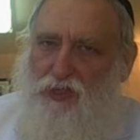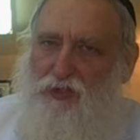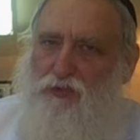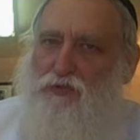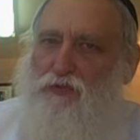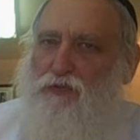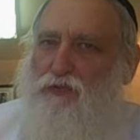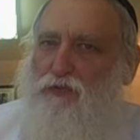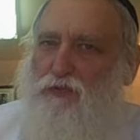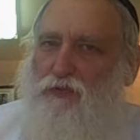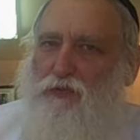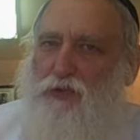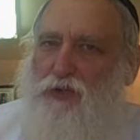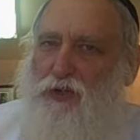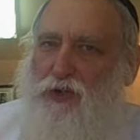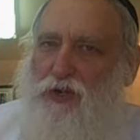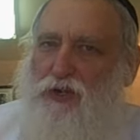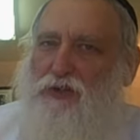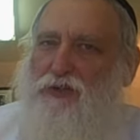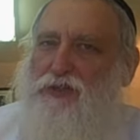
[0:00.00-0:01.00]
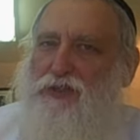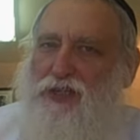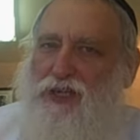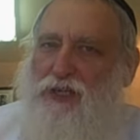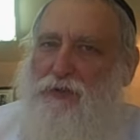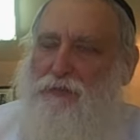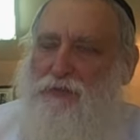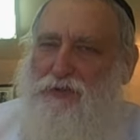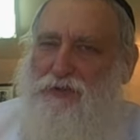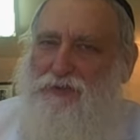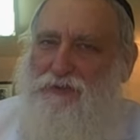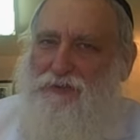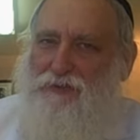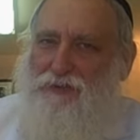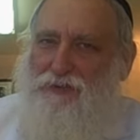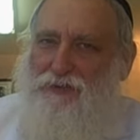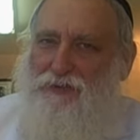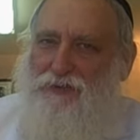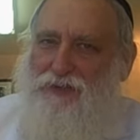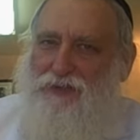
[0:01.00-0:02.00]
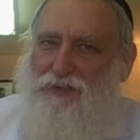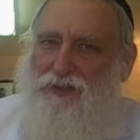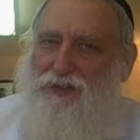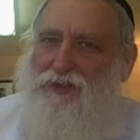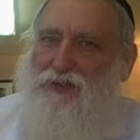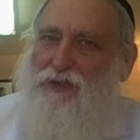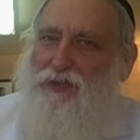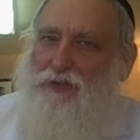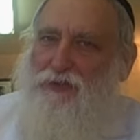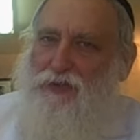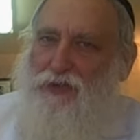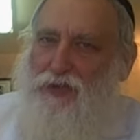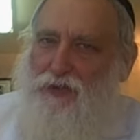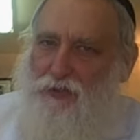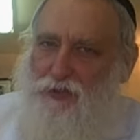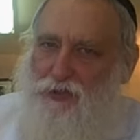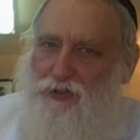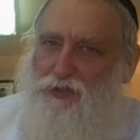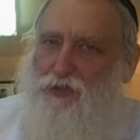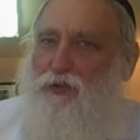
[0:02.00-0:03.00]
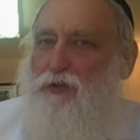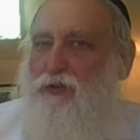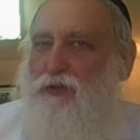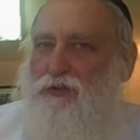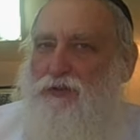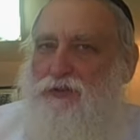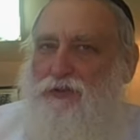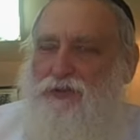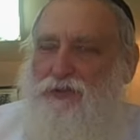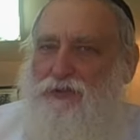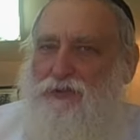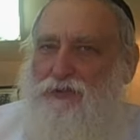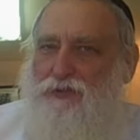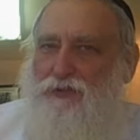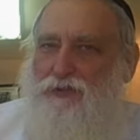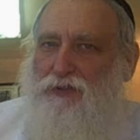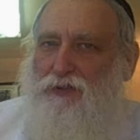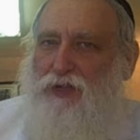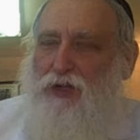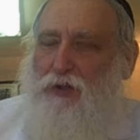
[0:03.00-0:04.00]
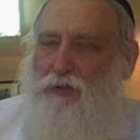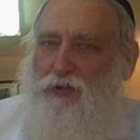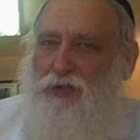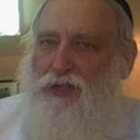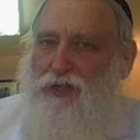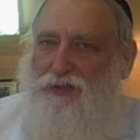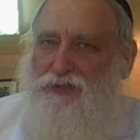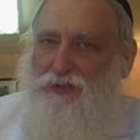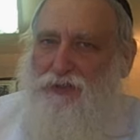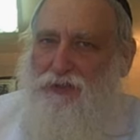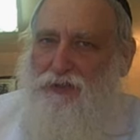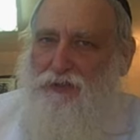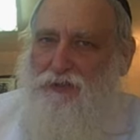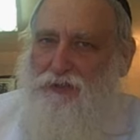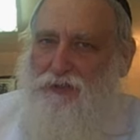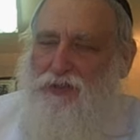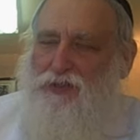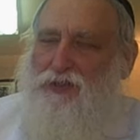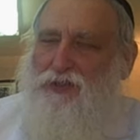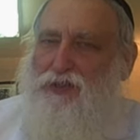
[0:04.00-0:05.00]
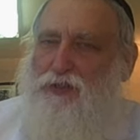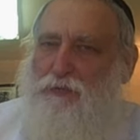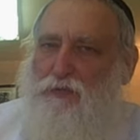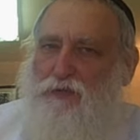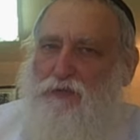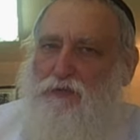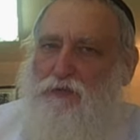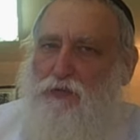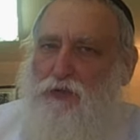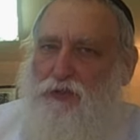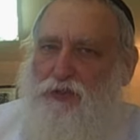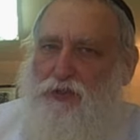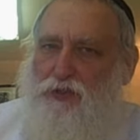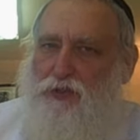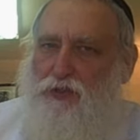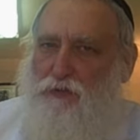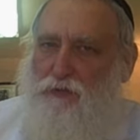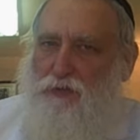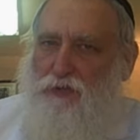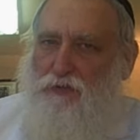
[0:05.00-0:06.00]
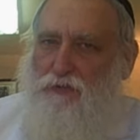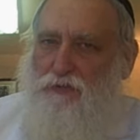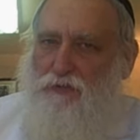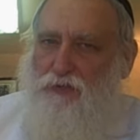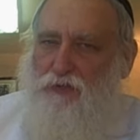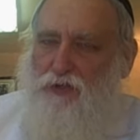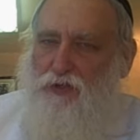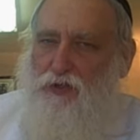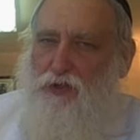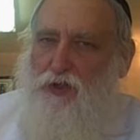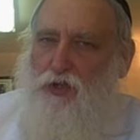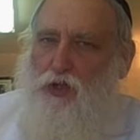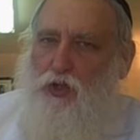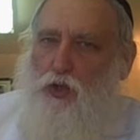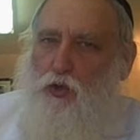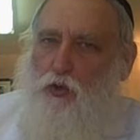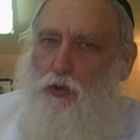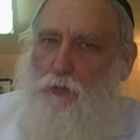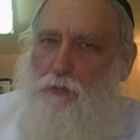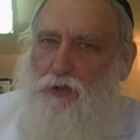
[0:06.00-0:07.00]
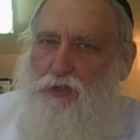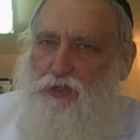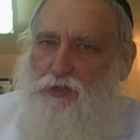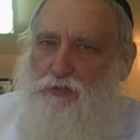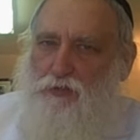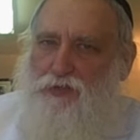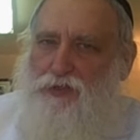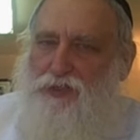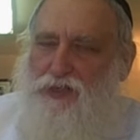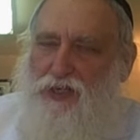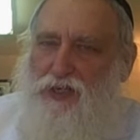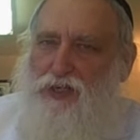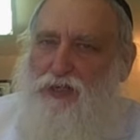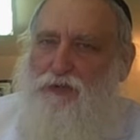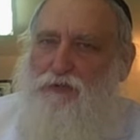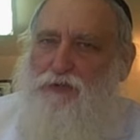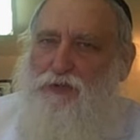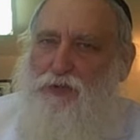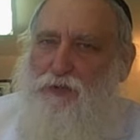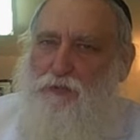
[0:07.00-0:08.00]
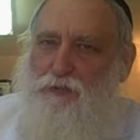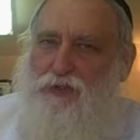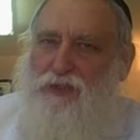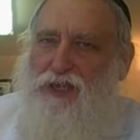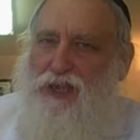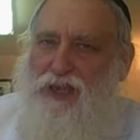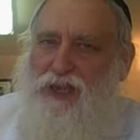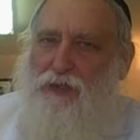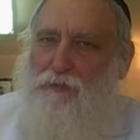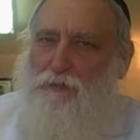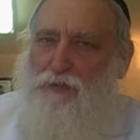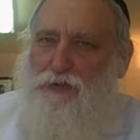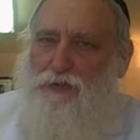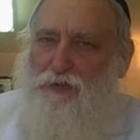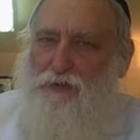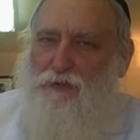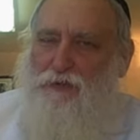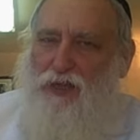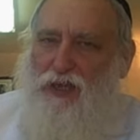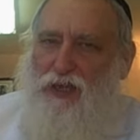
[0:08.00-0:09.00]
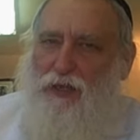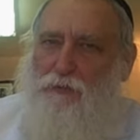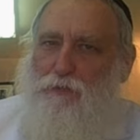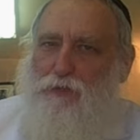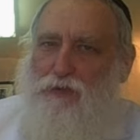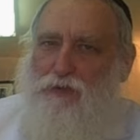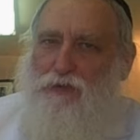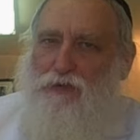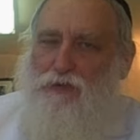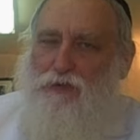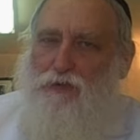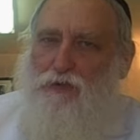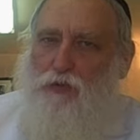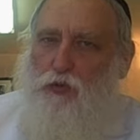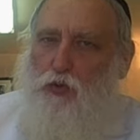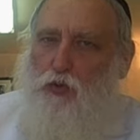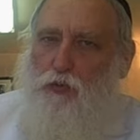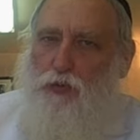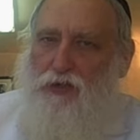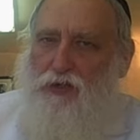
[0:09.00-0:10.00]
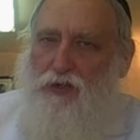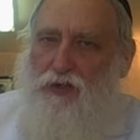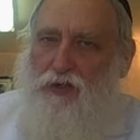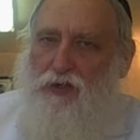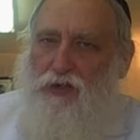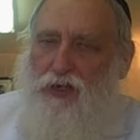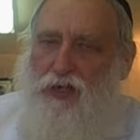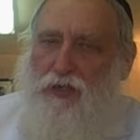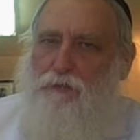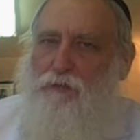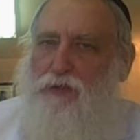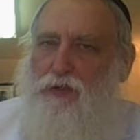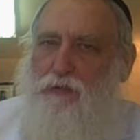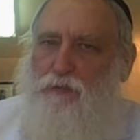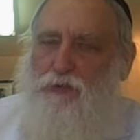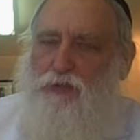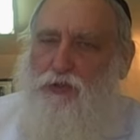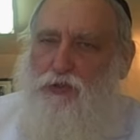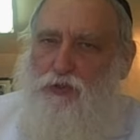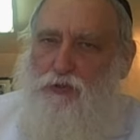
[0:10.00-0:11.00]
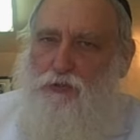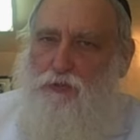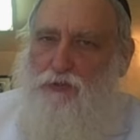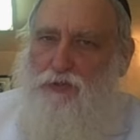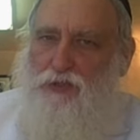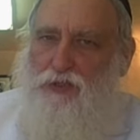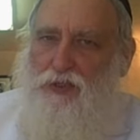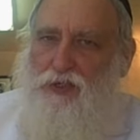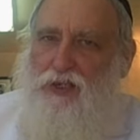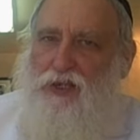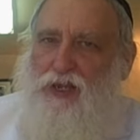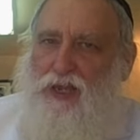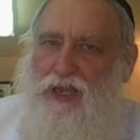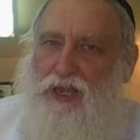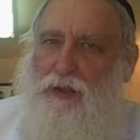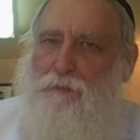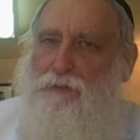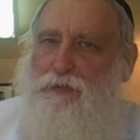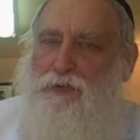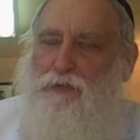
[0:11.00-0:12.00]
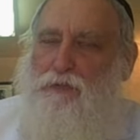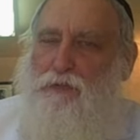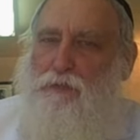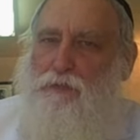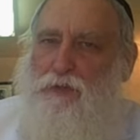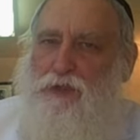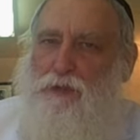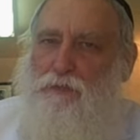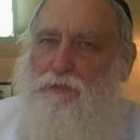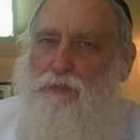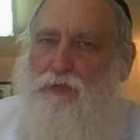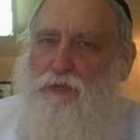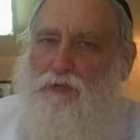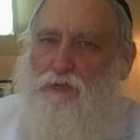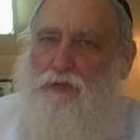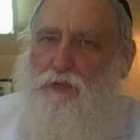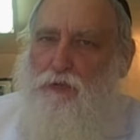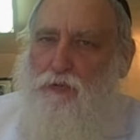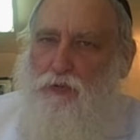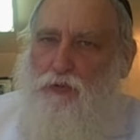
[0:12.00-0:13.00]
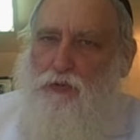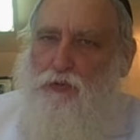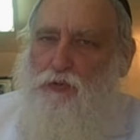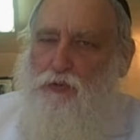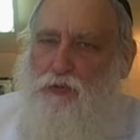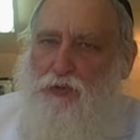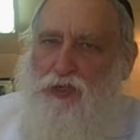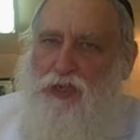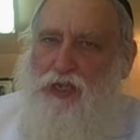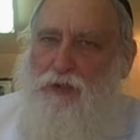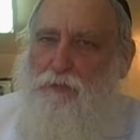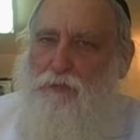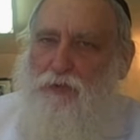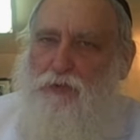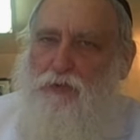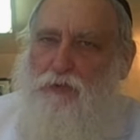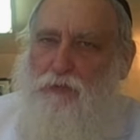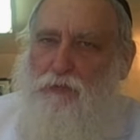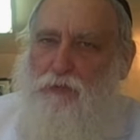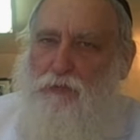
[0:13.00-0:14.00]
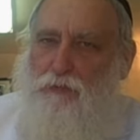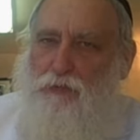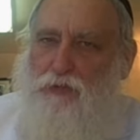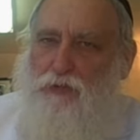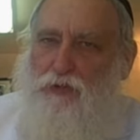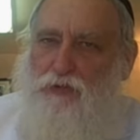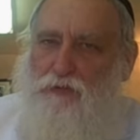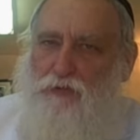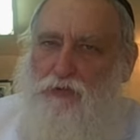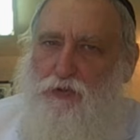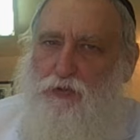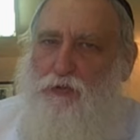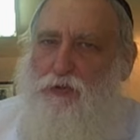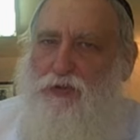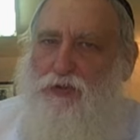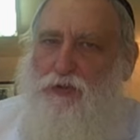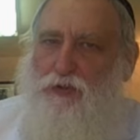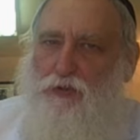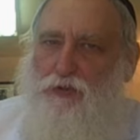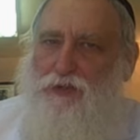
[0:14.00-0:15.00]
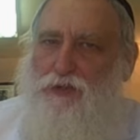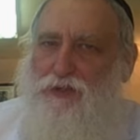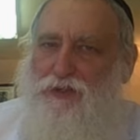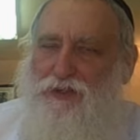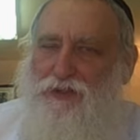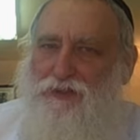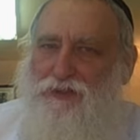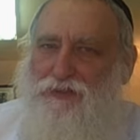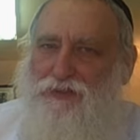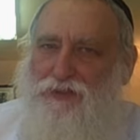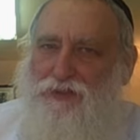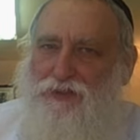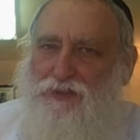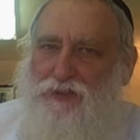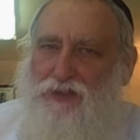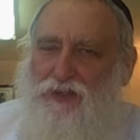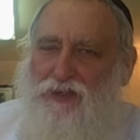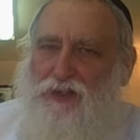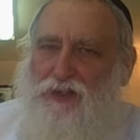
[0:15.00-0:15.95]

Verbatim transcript: If we aren't happy, then our souls are in exile. This is before Tisha B'Av. We must resolve to be happy, happy who we are, happy to be Jews, happy to be people of the world who are capable of doing good things,